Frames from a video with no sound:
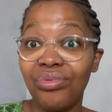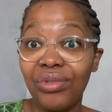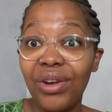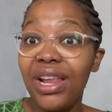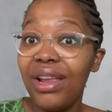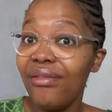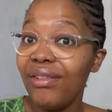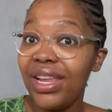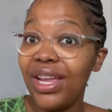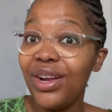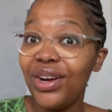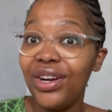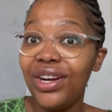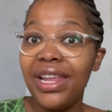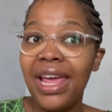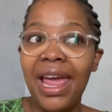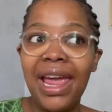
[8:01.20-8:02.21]
really, really
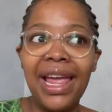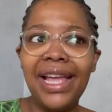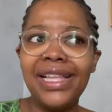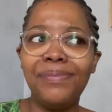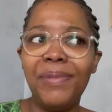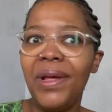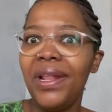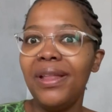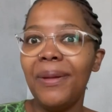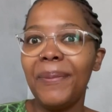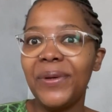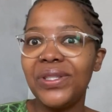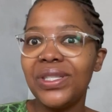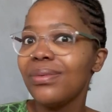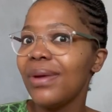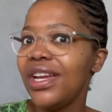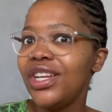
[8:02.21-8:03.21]
good. It's better than
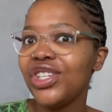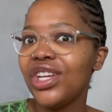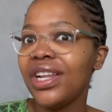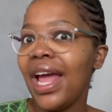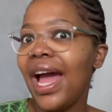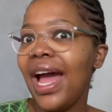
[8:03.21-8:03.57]
Persuasion